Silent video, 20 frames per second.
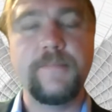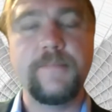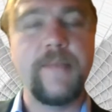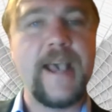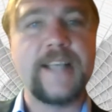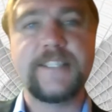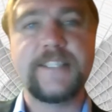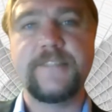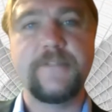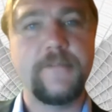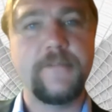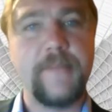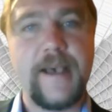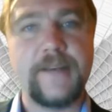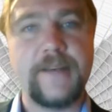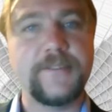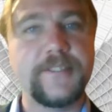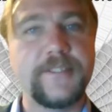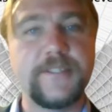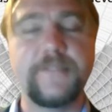Massive
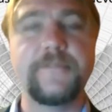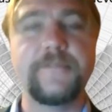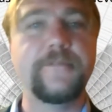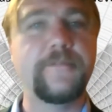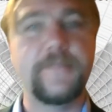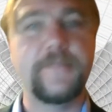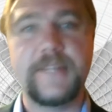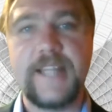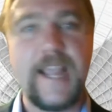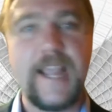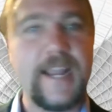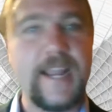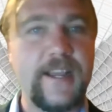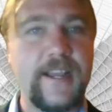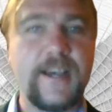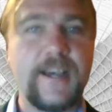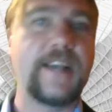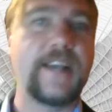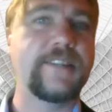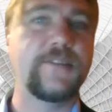amounts of
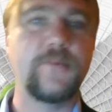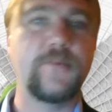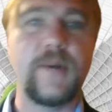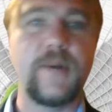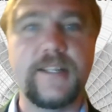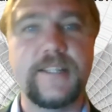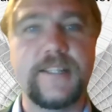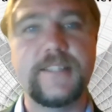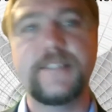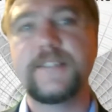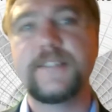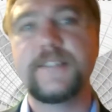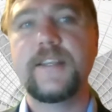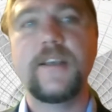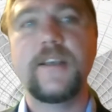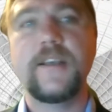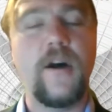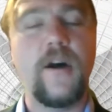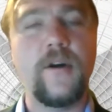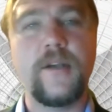data, as well as
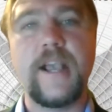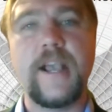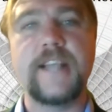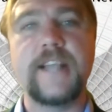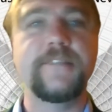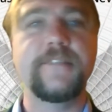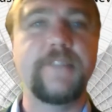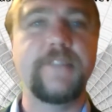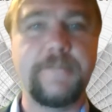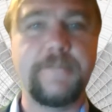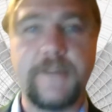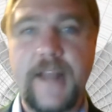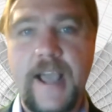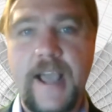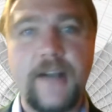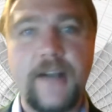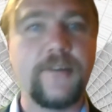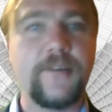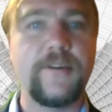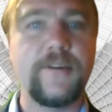all kinds of different
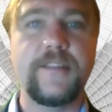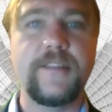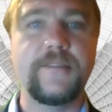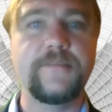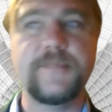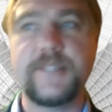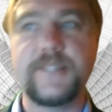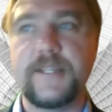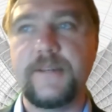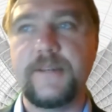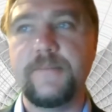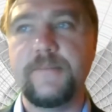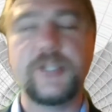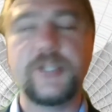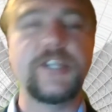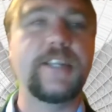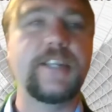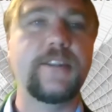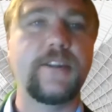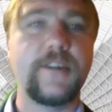algorithms and
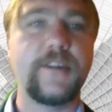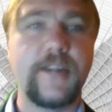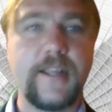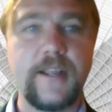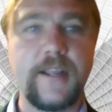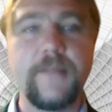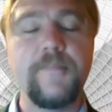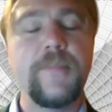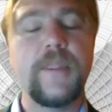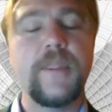machine learning,